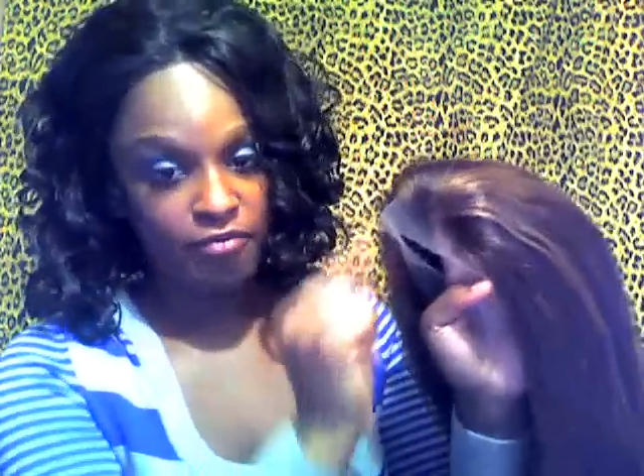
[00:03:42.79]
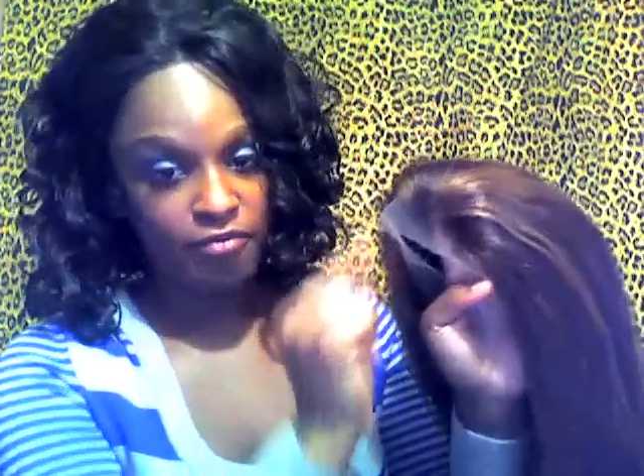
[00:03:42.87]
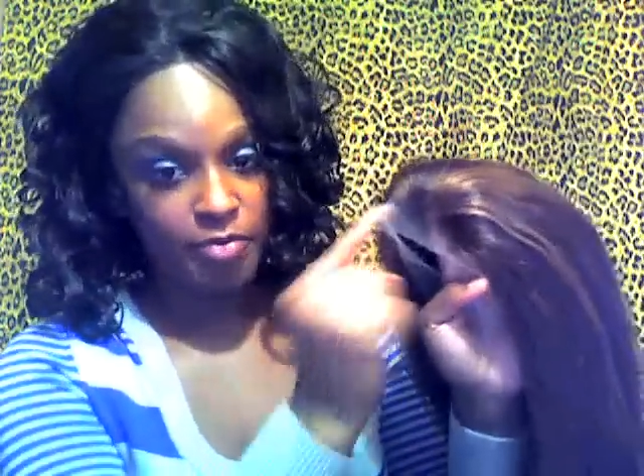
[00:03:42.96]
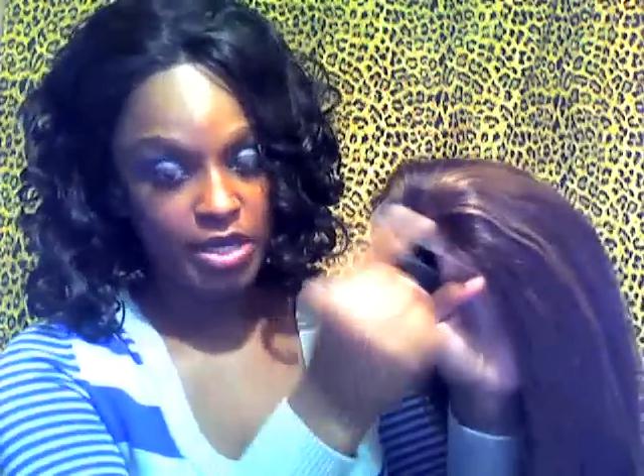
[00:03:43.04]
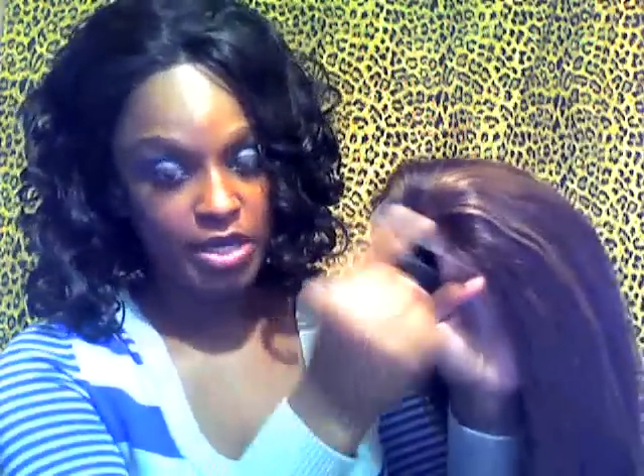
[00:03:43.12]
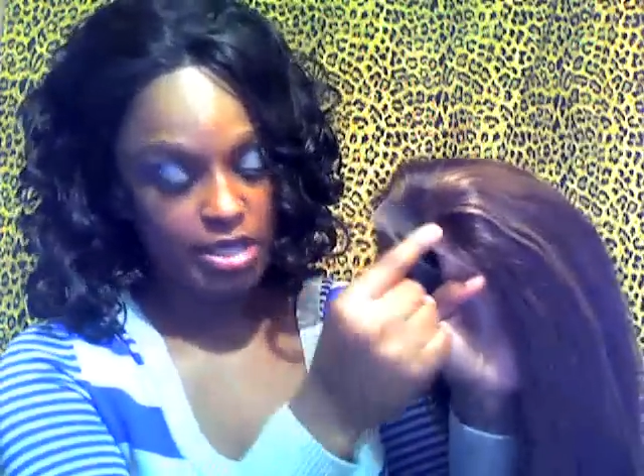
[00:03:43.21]

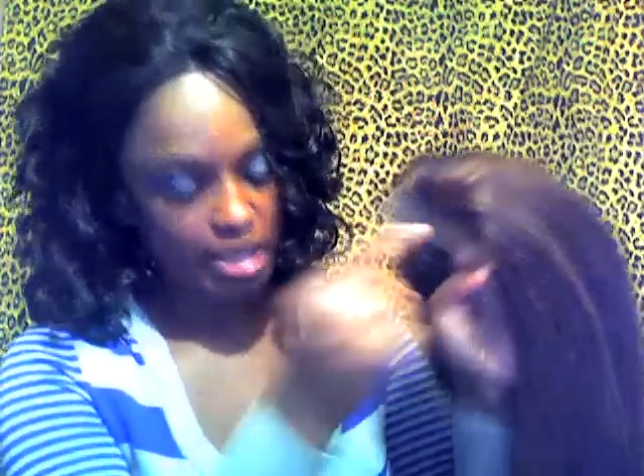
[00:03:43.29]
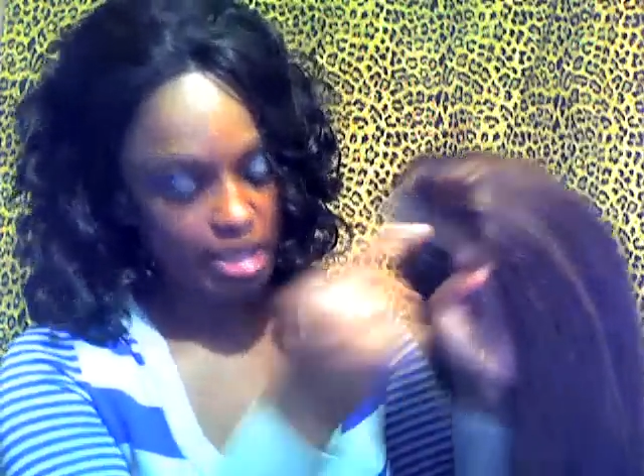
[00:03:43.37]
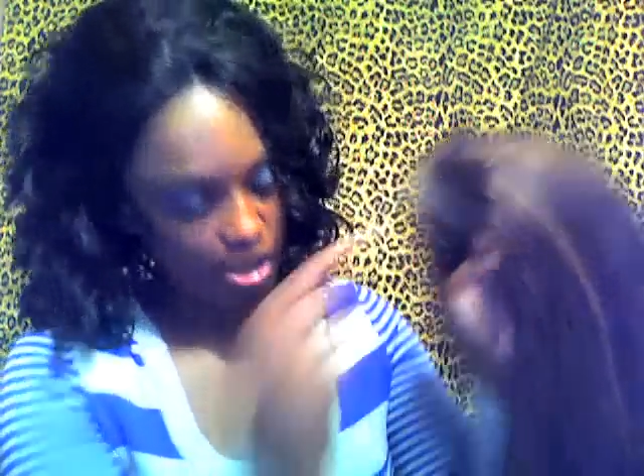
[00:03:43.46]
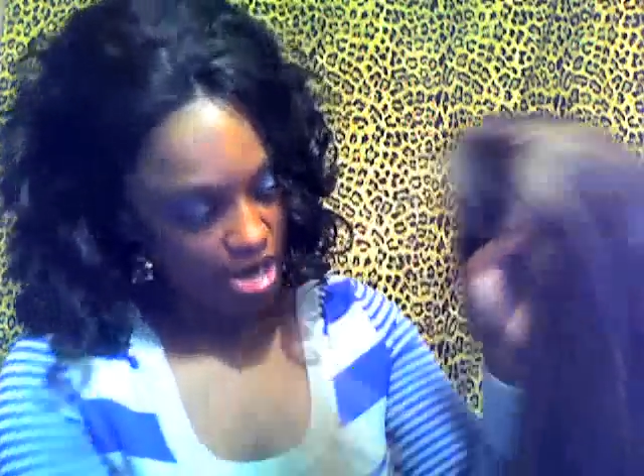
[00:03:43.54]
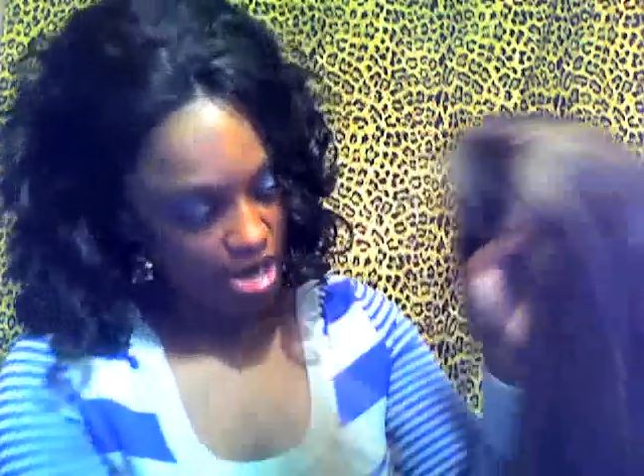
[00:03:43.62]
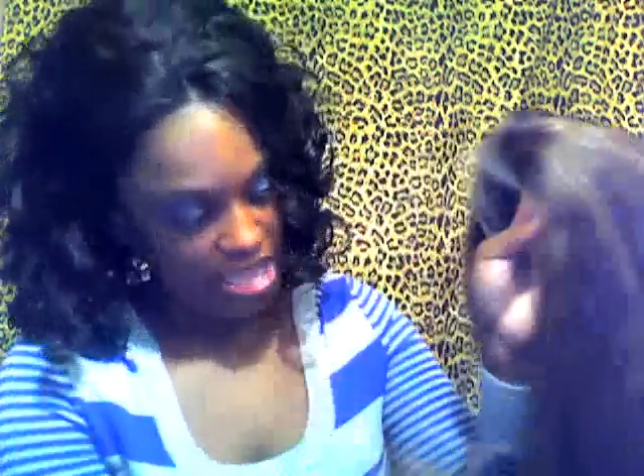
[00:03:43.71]
from ear to
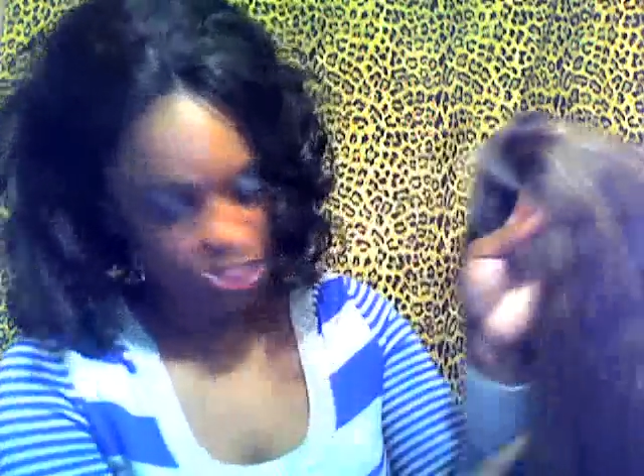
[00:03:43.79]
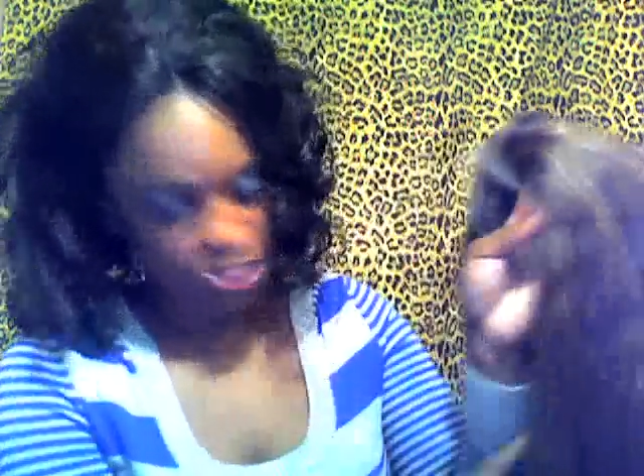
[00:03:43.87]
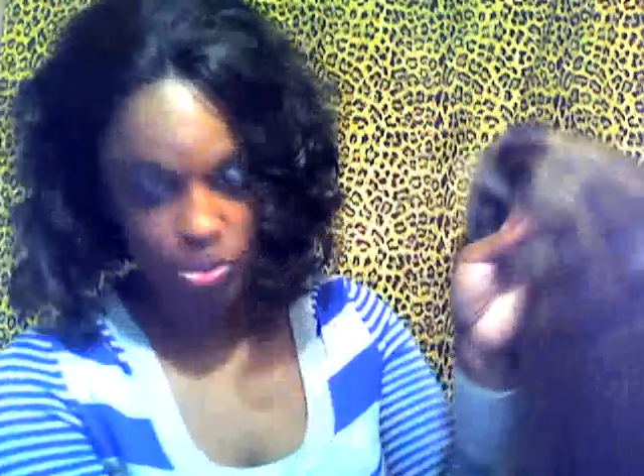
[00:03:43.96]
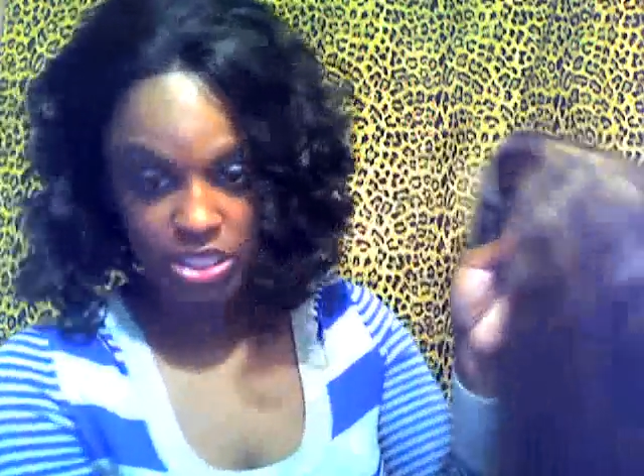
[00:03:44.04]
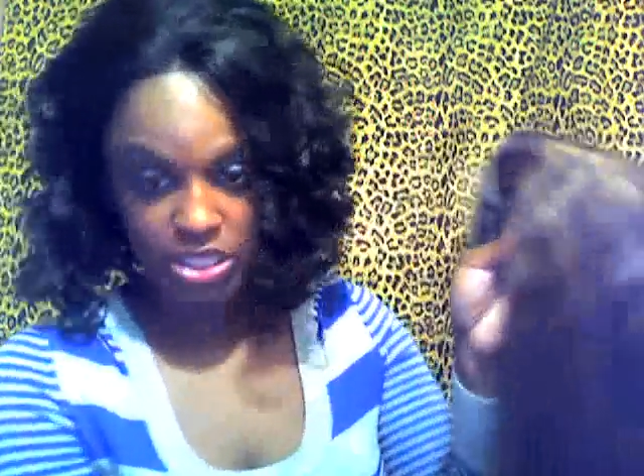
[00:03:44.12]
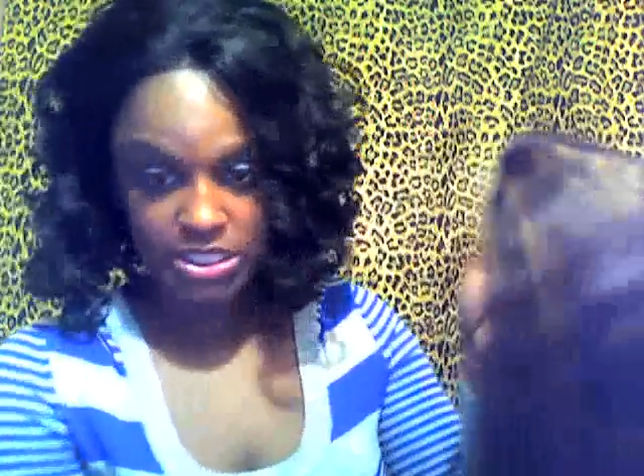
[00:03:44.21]
ear, as
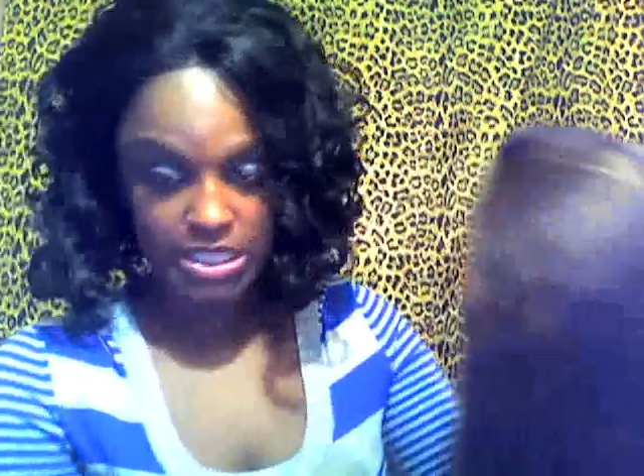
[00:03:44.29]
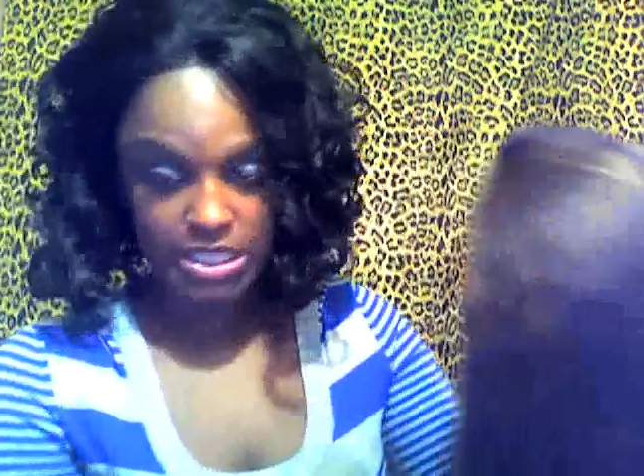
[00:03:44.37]
well as